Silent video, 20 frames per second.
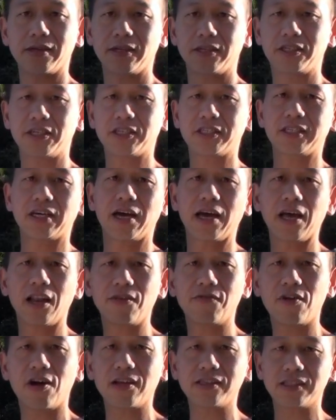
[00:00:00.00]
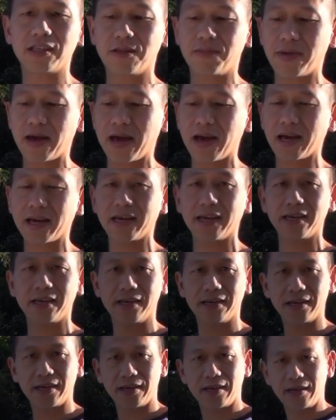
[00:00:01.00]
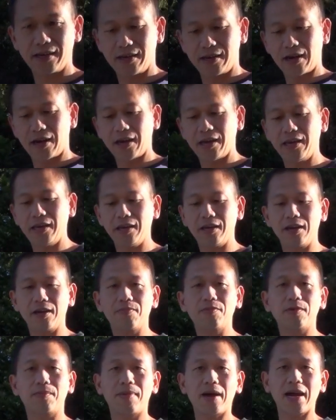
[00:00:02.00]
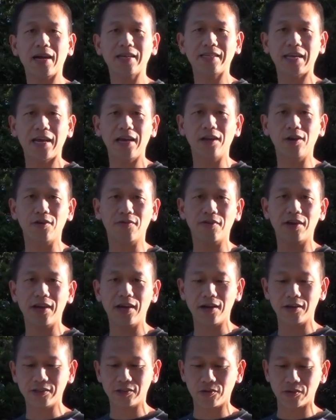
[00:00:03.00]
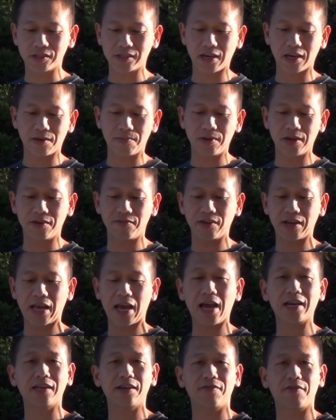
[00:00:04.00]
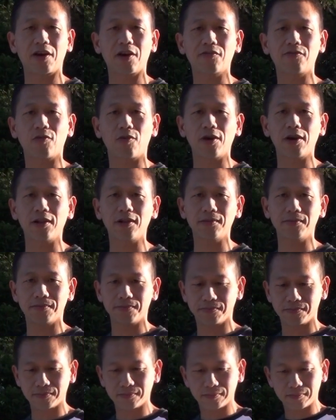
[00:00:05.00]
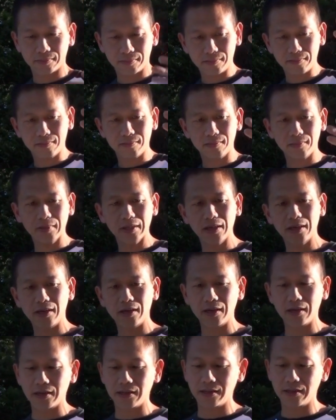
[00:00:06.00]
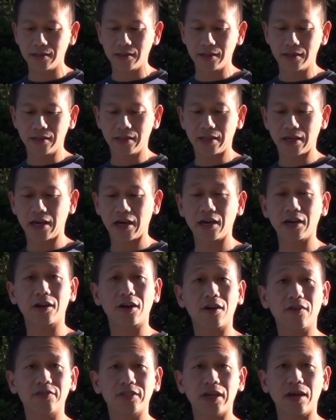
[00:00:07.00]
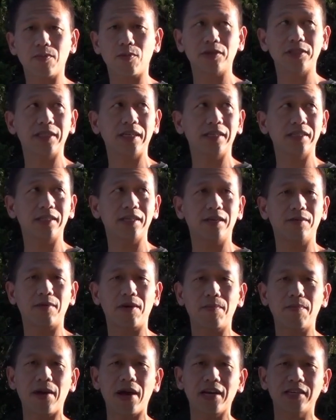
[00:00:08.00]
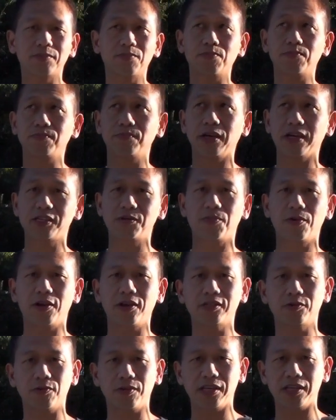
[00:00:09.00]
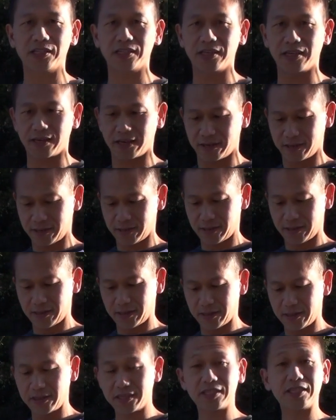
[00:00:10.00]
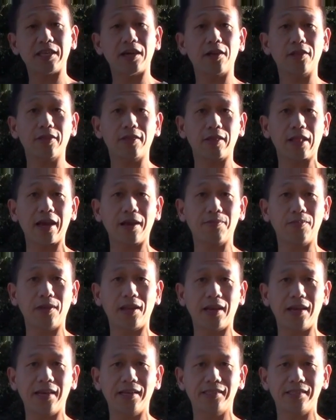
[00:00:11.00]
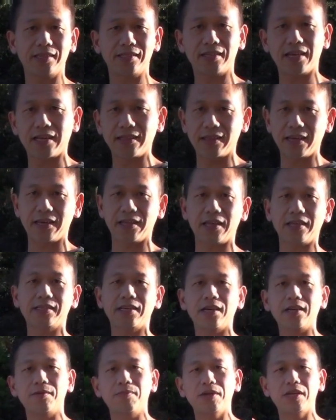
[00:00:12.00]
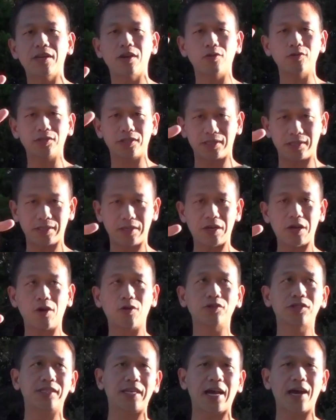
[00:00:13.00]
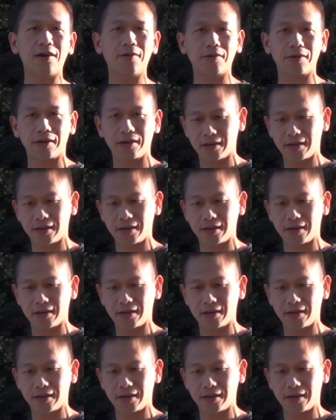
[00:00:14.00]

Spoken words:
just elevons in the back. I heated up the back tail over here so it's got a bit of an active airfoil. It kind of curves upwards, since my past experience with these stealth-like planes is that they tend to be nose down